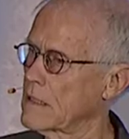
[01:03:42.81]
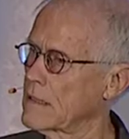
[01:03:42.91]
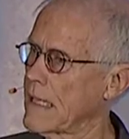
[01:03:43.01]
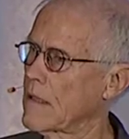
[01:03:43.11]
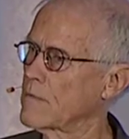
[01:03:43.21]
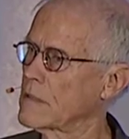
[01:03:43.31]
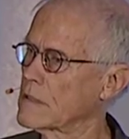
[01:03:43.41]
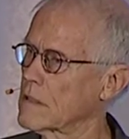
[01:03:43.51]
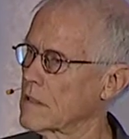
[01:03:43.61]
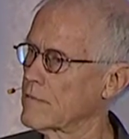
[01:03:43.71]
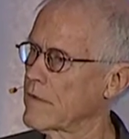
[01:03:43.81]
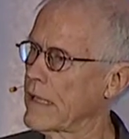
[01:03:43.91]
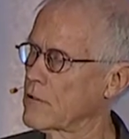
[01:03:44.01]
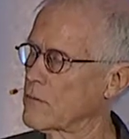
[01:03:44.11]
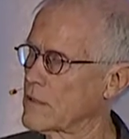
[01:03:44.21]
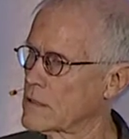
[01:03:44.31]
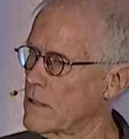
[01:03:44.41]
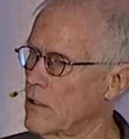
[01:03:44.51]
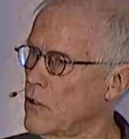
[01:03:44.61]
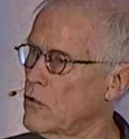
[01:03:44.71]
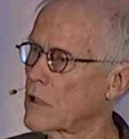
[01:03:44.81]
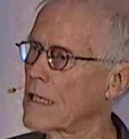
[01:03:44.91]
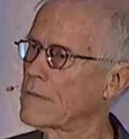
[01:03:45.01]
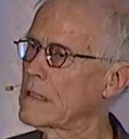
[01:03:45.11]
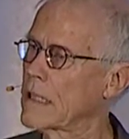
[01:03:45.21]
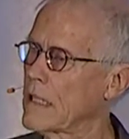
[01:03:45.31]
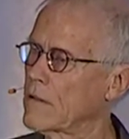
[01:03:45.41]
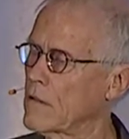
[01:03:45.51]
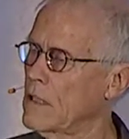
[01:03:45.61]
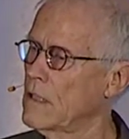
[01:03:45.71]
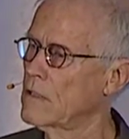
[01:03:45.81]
endowments, uh, philanthropists who are coming together